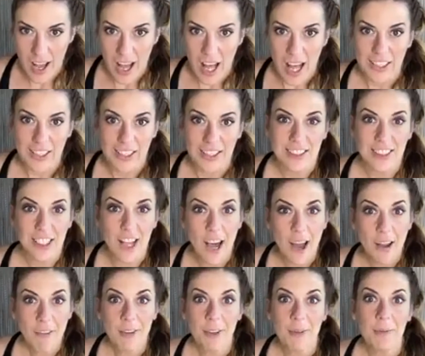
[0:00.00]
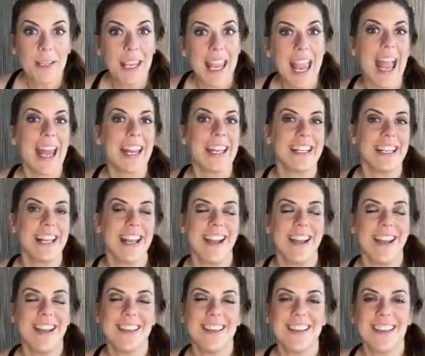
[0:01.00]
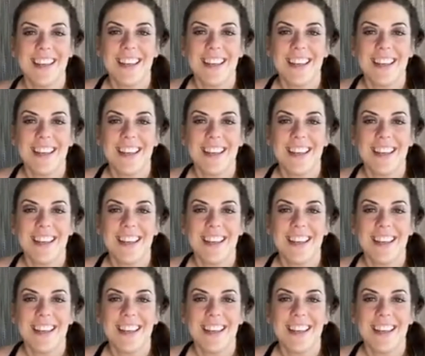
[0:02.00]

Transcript: a lot from Canada.